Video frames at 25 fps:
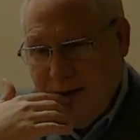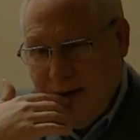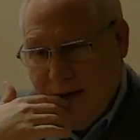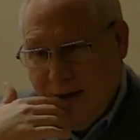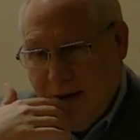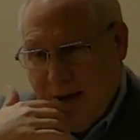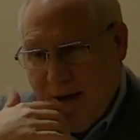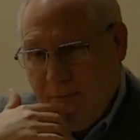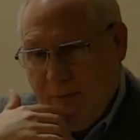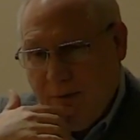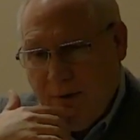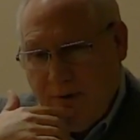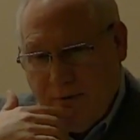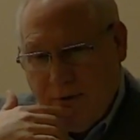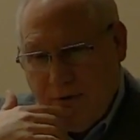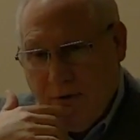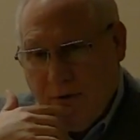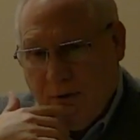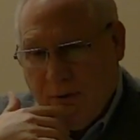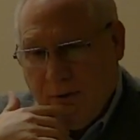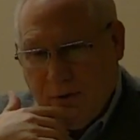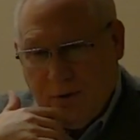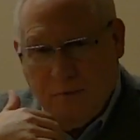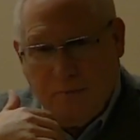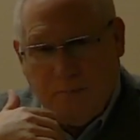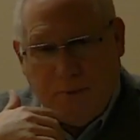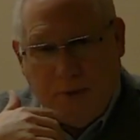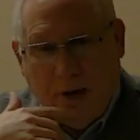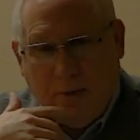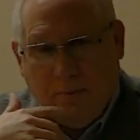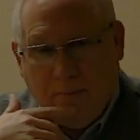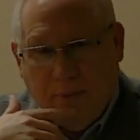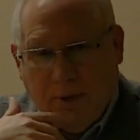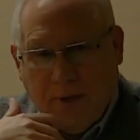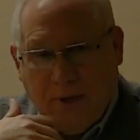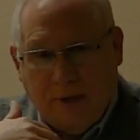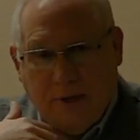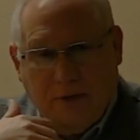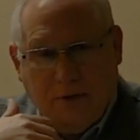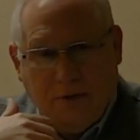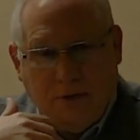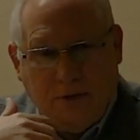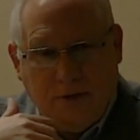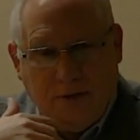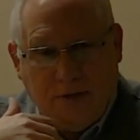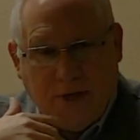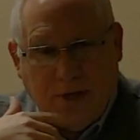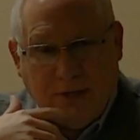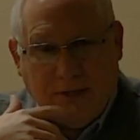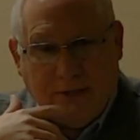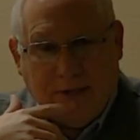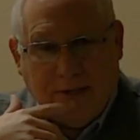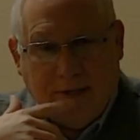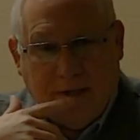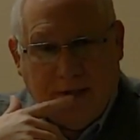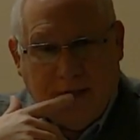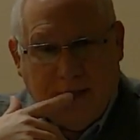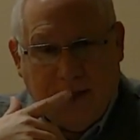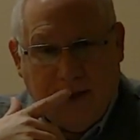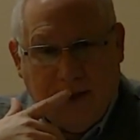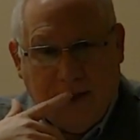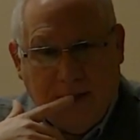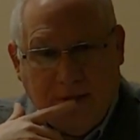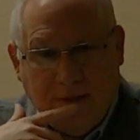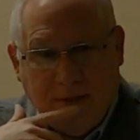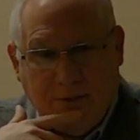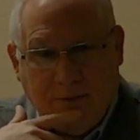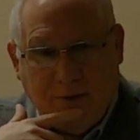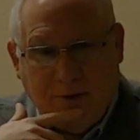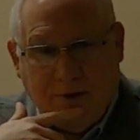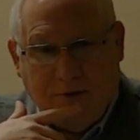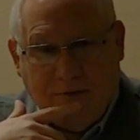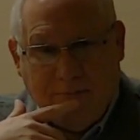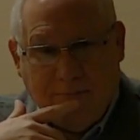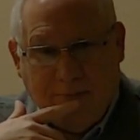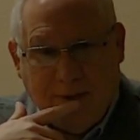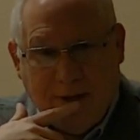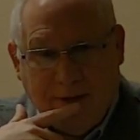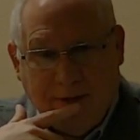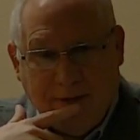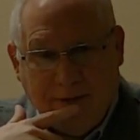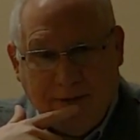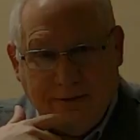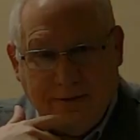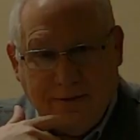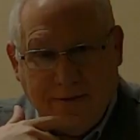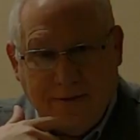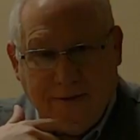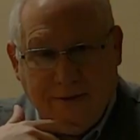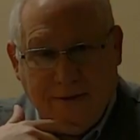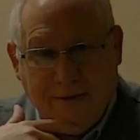I would have told you probably another 6 to 12 months.